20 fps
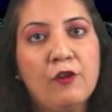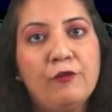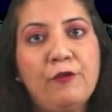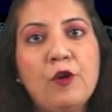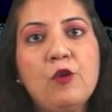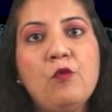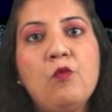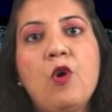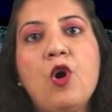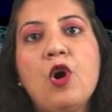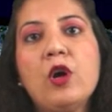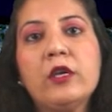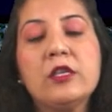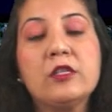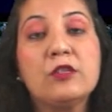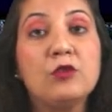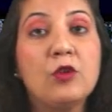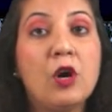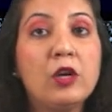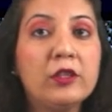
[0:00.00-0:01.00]
Phung Wong
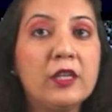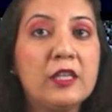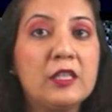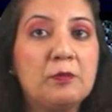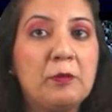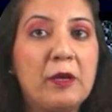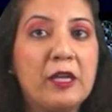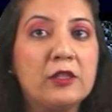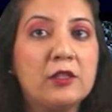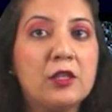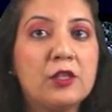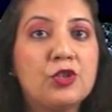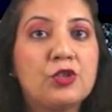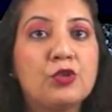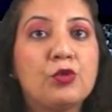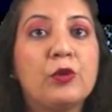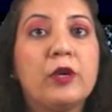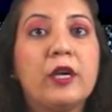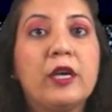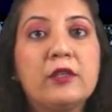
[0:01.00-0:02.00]
is not expected
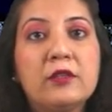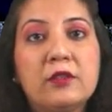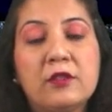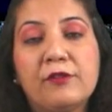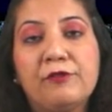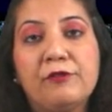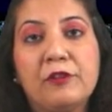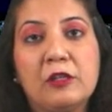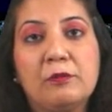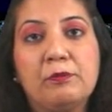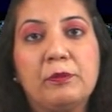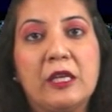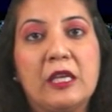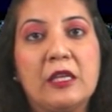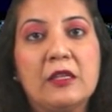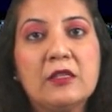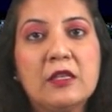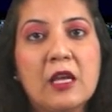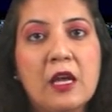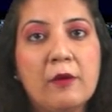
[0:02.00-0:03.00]
to hit the
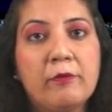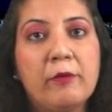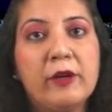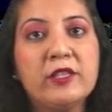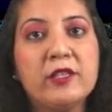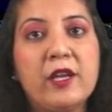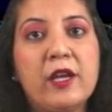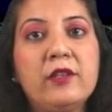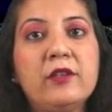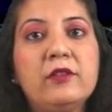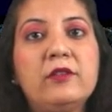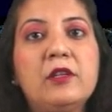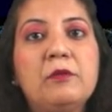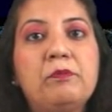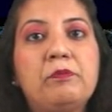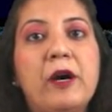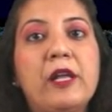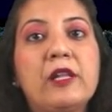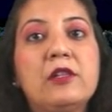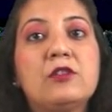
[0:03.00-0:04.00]
Philippines, but another
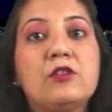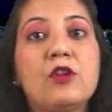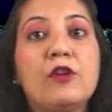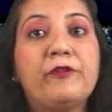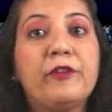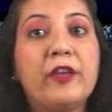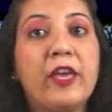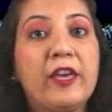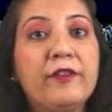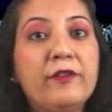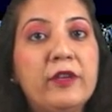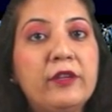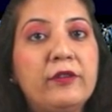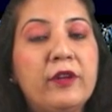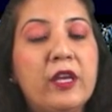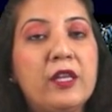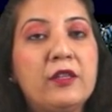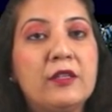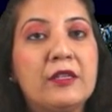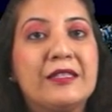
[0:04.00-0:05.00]
pulse of heavy
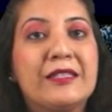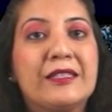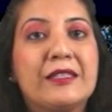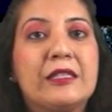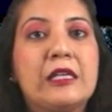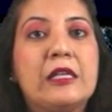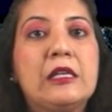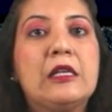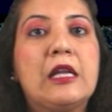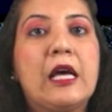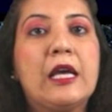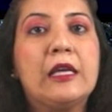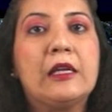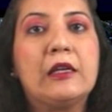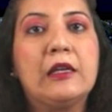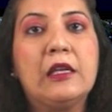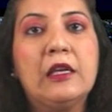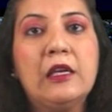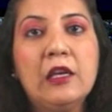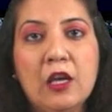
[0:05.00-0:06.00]
rain is still
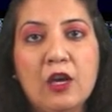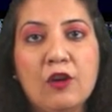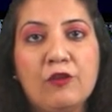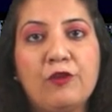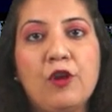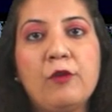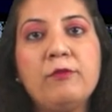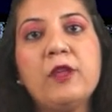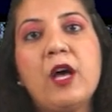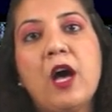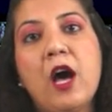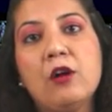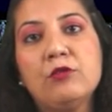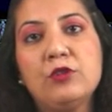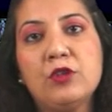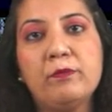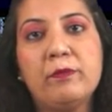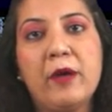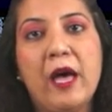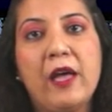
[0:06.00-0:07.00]
likely from the
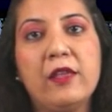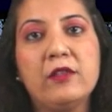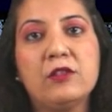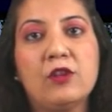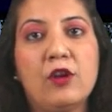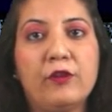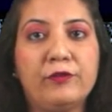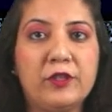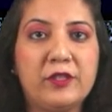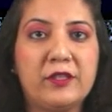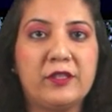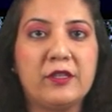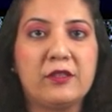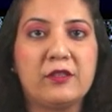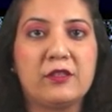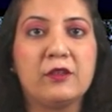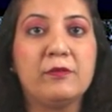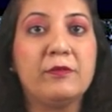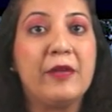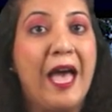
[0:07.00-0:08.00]
outer bands of the
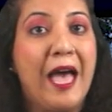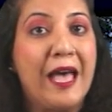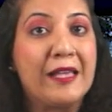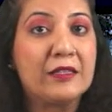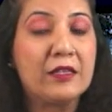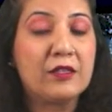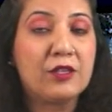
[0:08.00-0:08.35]
system as